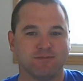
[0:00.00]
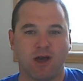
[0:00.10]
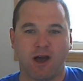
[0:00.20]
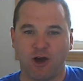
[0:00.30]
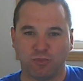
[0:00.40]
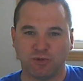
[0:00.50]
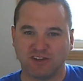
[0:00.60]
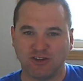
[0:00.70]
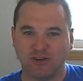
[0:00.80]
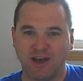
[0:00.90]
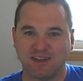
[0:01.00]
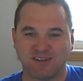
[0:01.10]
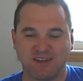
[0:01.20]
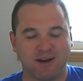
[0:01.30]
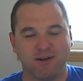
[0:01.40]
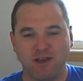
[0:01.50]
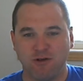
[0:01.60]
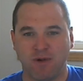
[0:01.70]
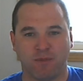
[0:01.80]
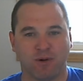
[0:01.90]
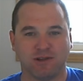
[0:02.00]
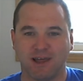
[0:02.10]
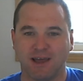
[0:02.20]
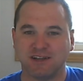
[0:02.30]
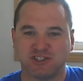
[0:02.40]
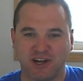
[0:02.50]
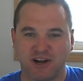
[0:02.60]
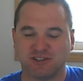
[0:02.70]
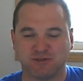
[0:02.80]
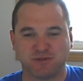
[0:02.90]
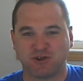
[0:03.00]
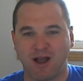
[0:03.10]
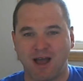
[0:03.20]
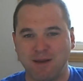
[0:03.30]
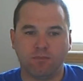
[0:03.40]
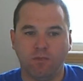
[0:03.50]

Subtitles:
I hope to see you guys there. Remember, like, share, and subscribe.